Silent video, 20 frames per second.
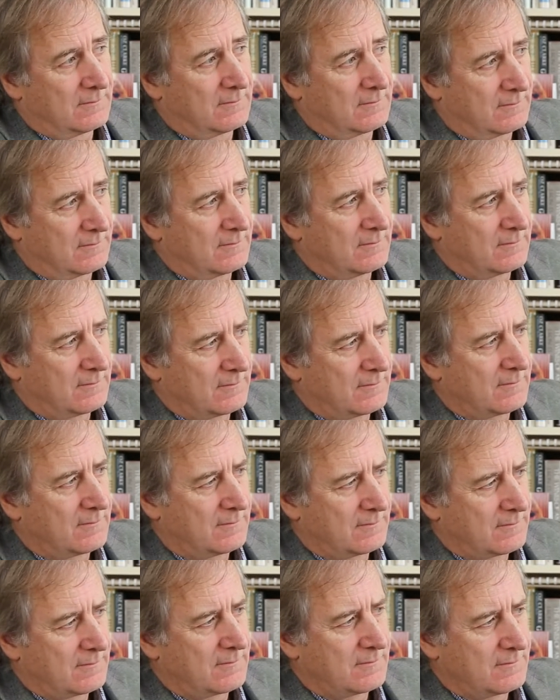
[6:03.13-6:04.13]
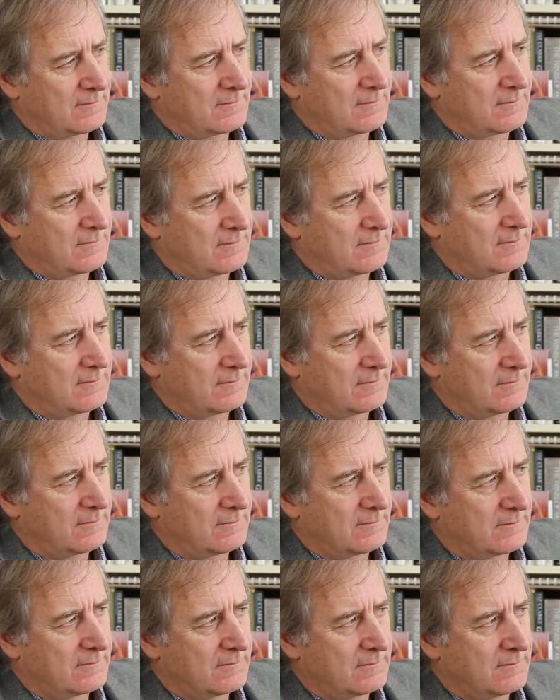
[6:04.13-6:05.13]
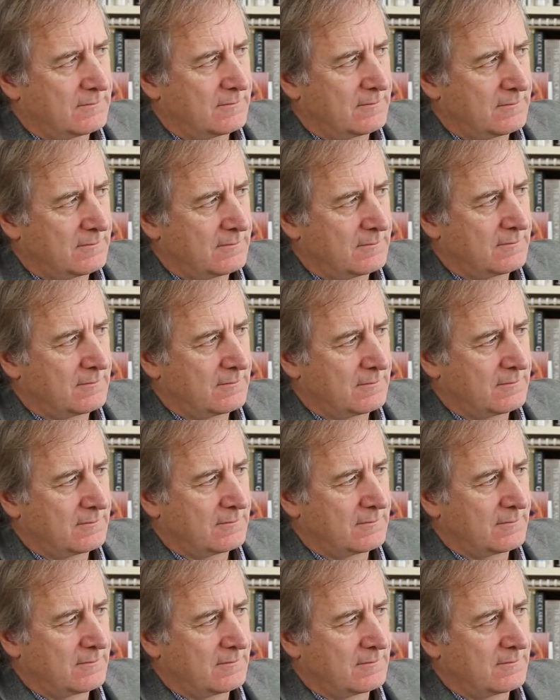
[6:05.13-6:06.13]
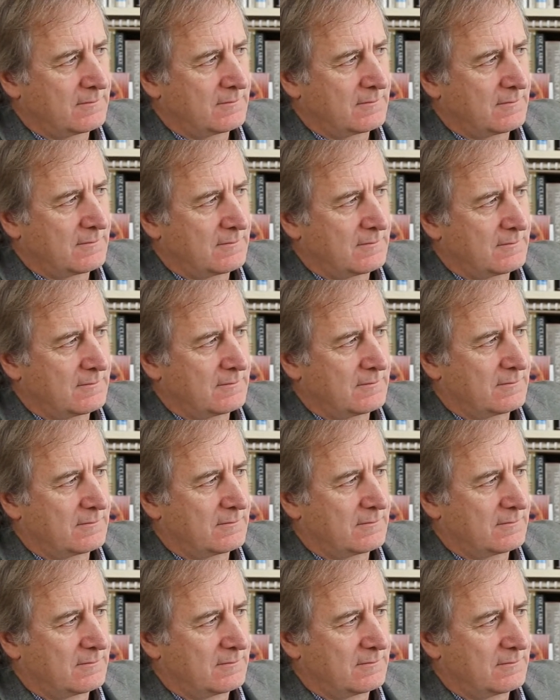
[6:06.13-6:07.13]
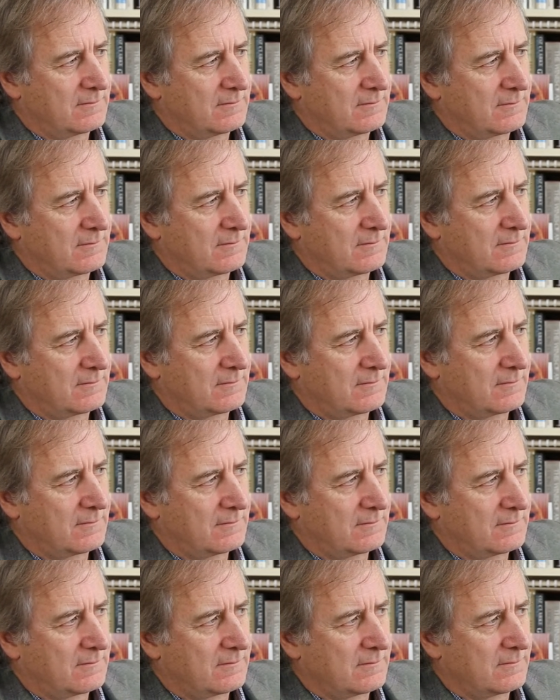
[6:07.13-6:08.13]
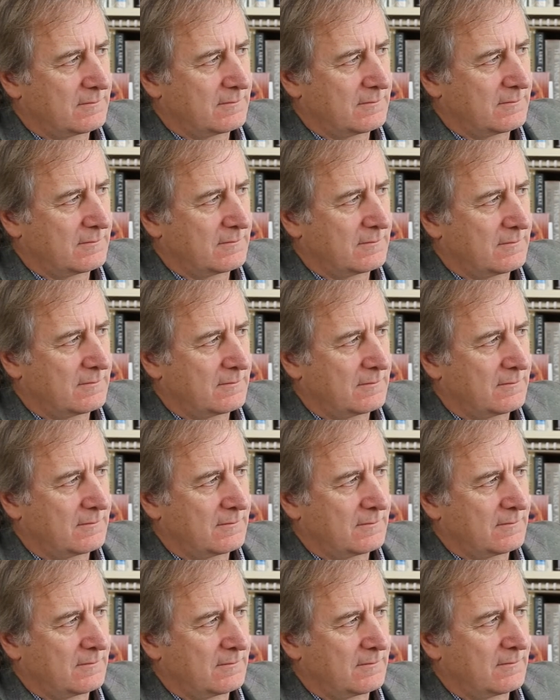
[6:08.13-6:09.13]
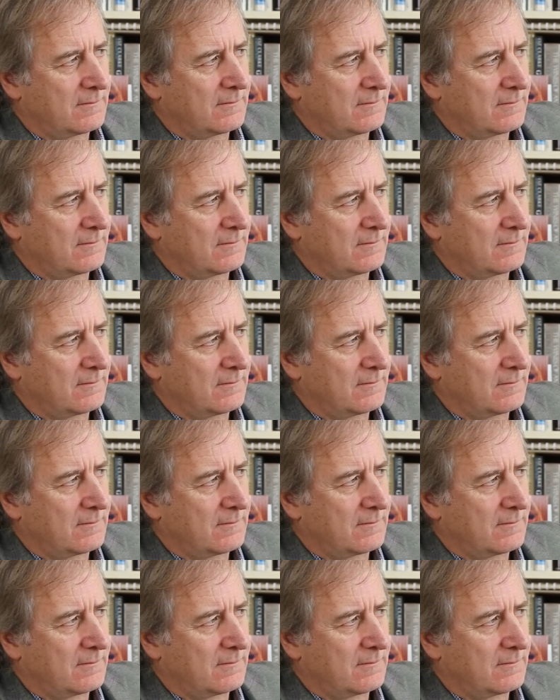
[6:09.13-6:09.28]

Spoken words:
[no speech]